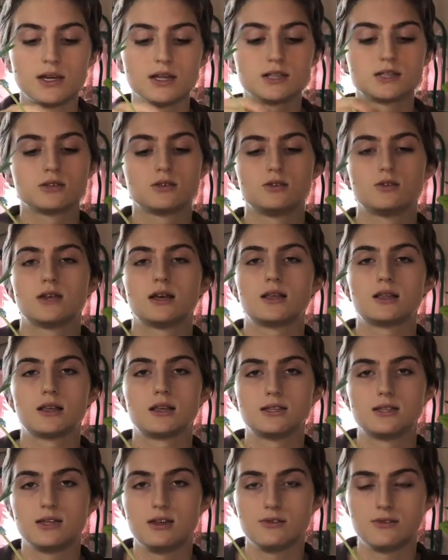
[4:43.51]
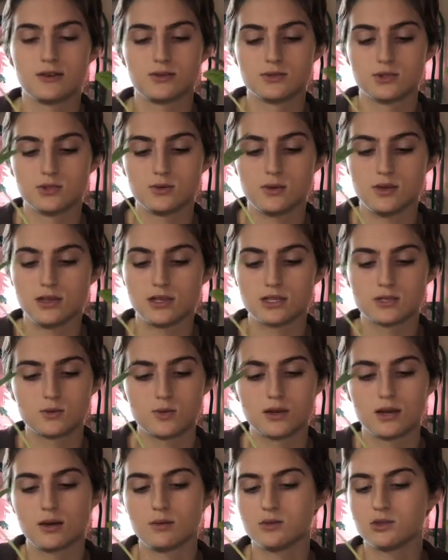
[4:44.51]
So let's say if I was doing this one,
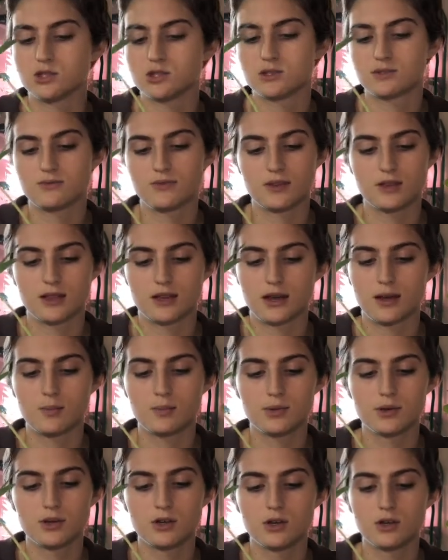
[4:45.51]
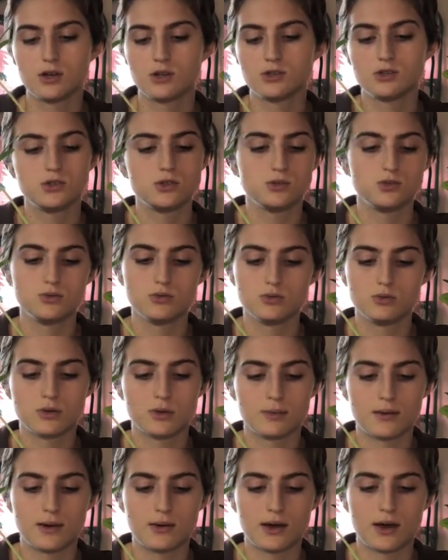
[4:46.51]
I would just fill it up to
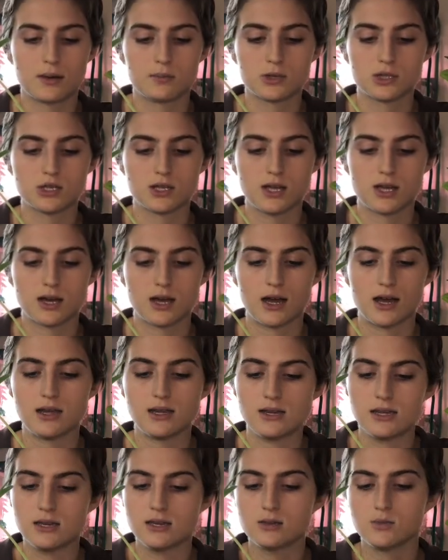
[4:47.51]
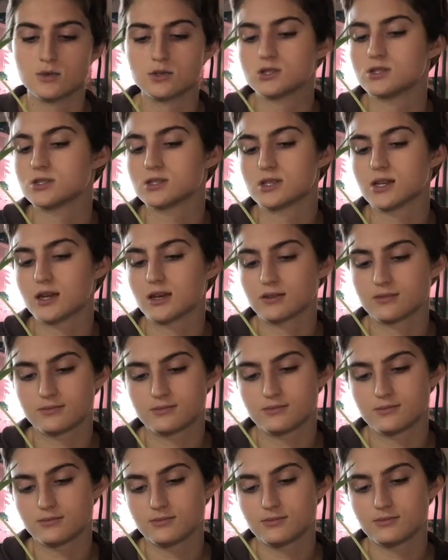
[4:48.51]
about how much Leca I need, which is
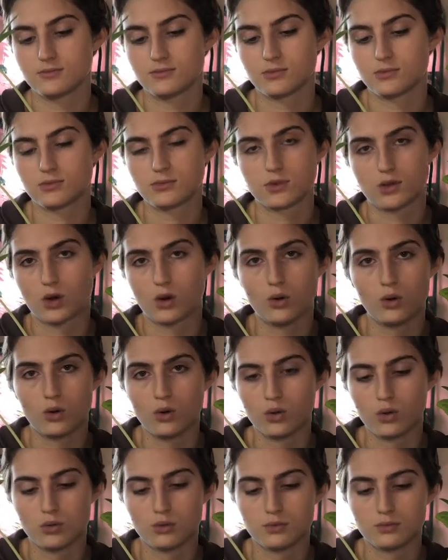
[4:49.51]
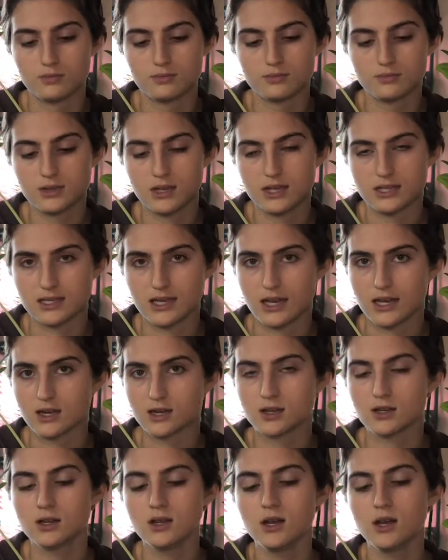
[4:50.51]
the whole
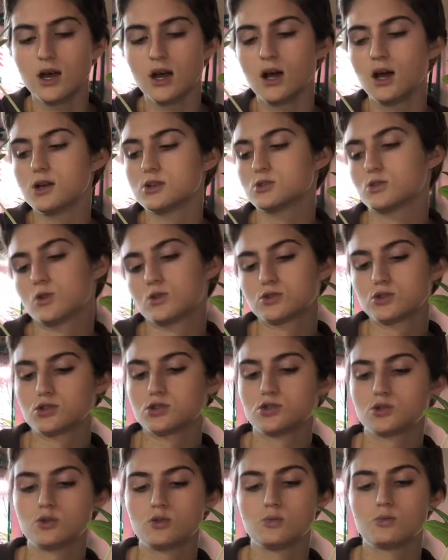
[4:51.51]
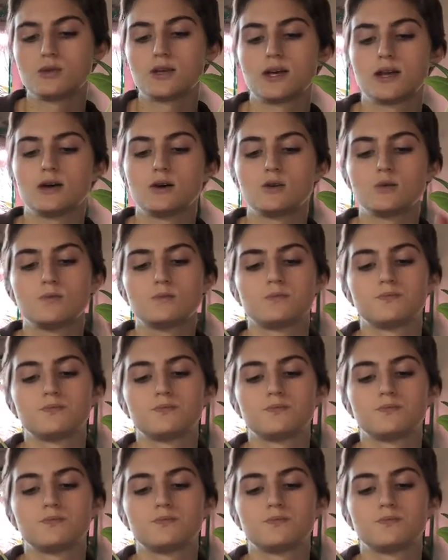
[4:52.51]
container. So I'll just scoop that out.